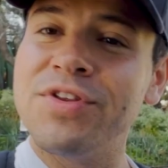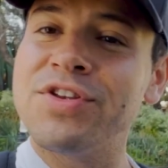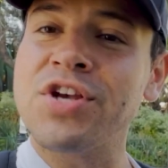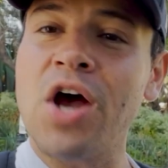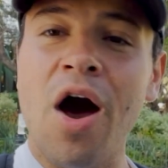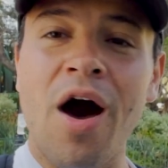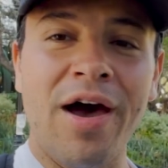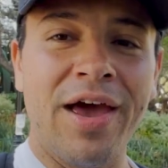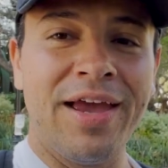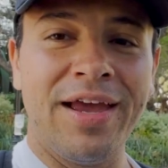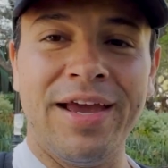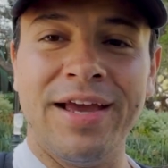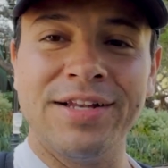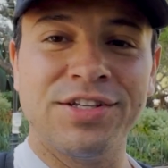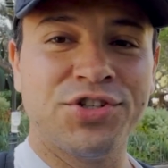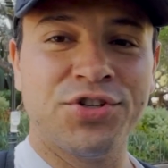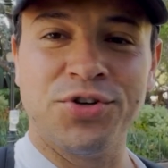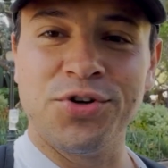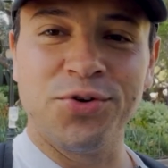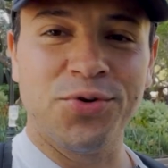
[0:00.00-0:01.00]
tying
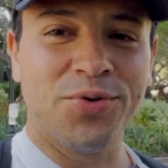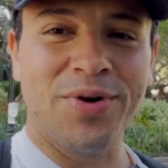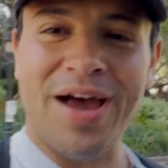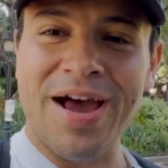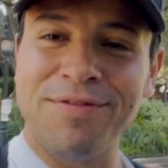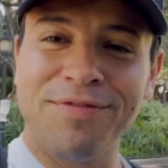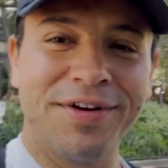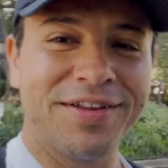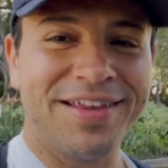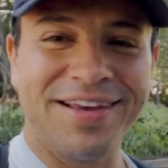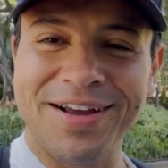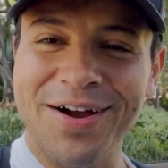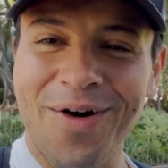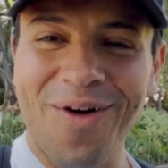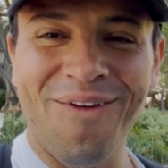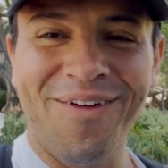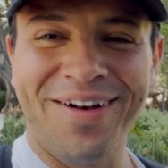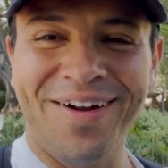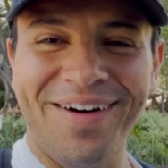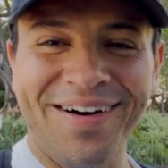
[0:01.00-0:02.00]
into everything
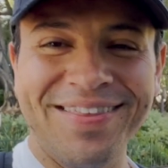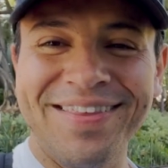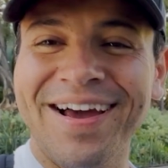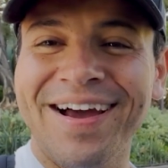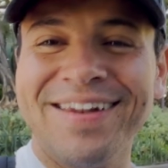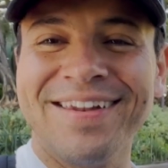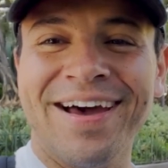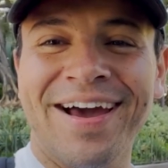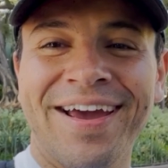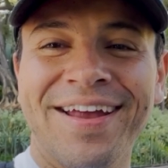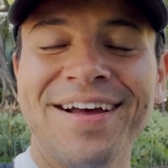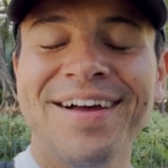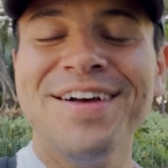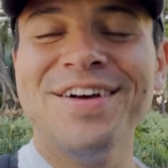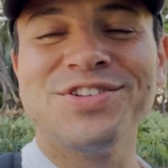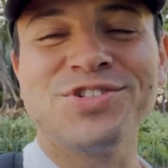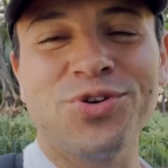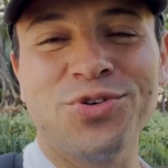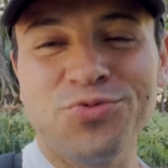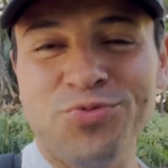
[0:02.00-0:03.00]
going on that night.
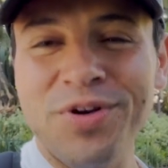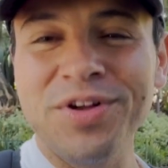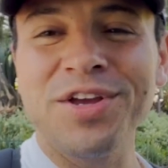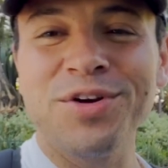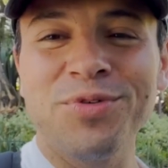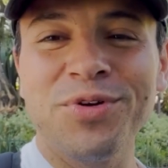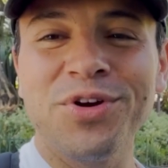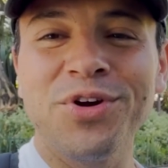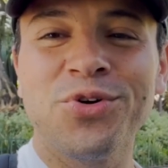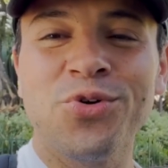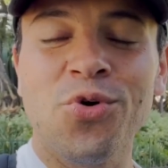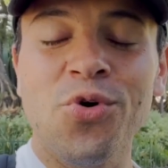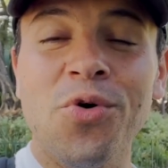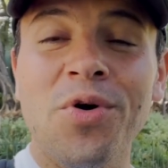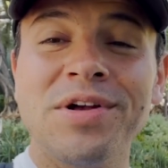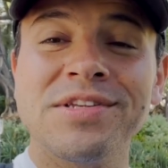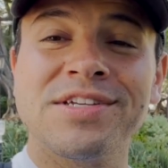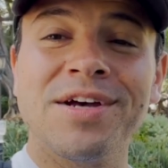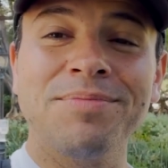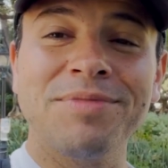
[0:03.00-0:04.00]
So really, really
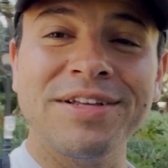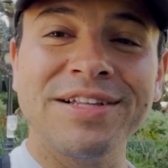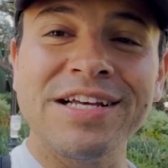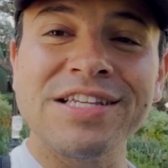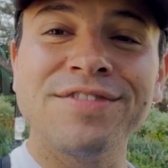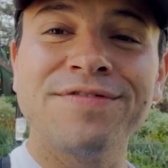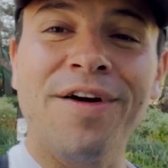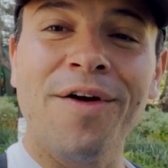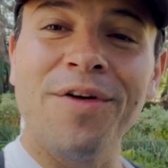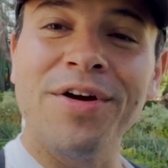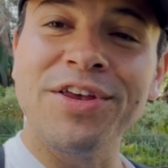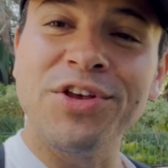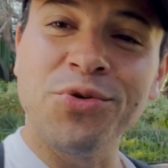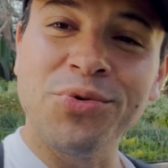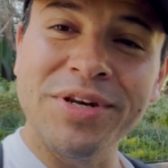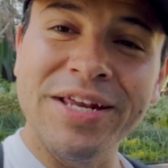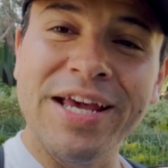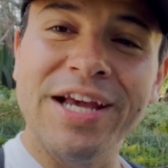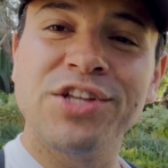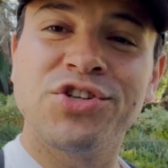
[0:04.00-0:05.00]
cool, and something that's very
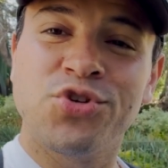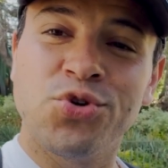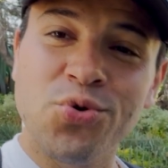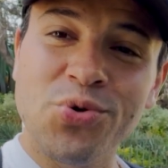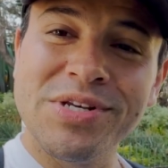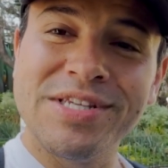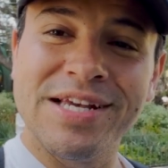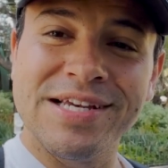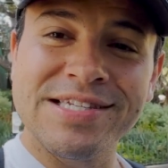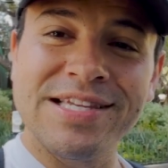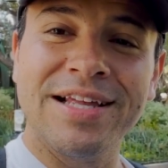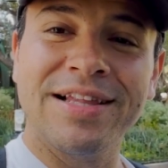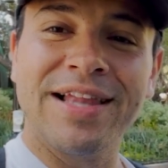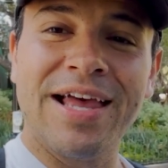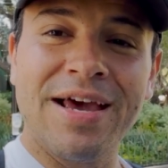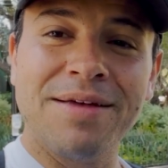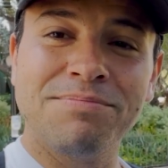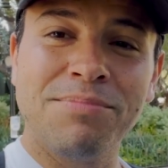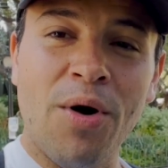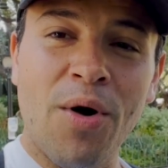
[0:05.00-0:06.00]
unique to
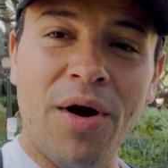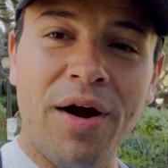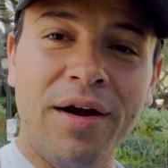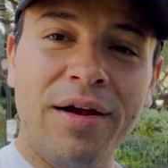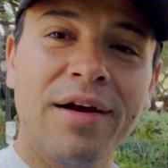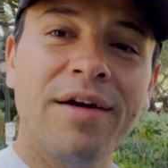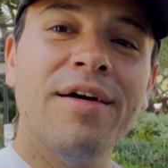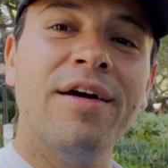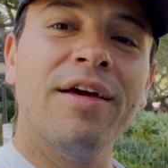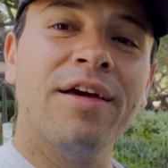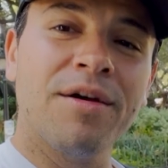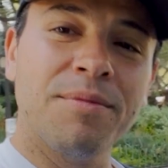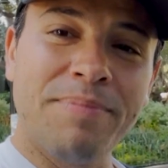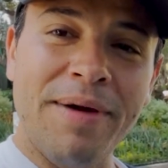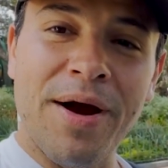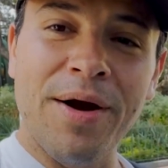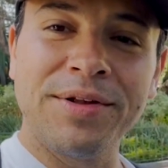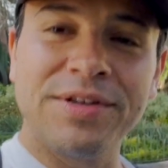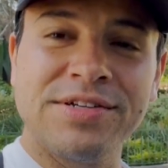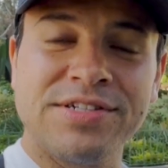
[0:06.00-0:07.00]
Disneyland Park
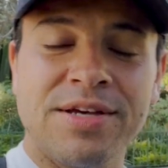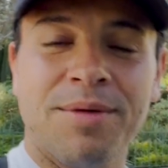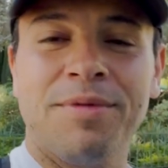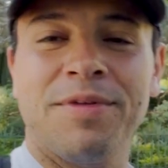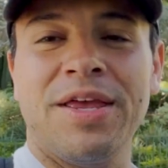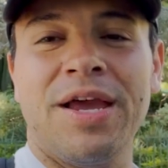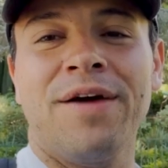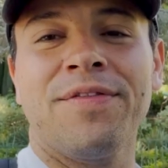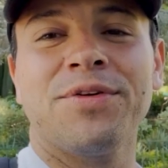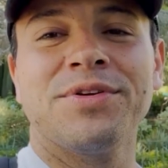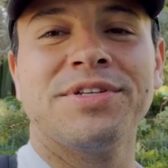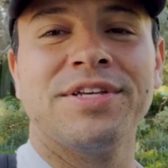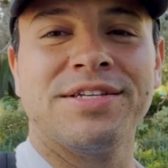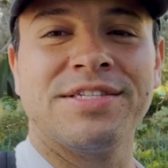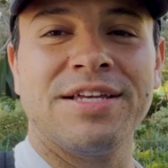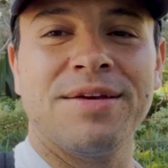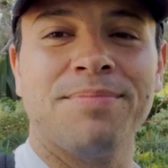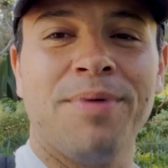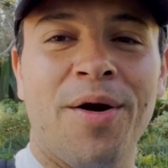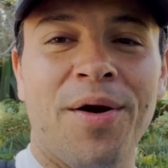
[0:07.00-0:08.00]
compared to some of the other
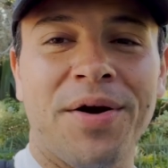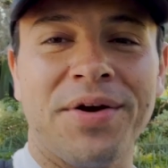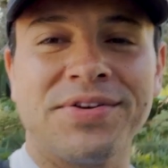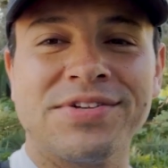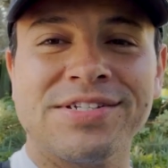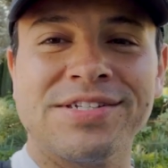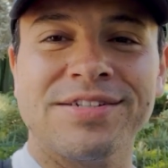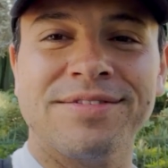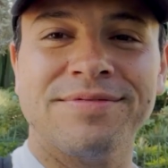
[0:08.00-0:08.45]
Disney parks.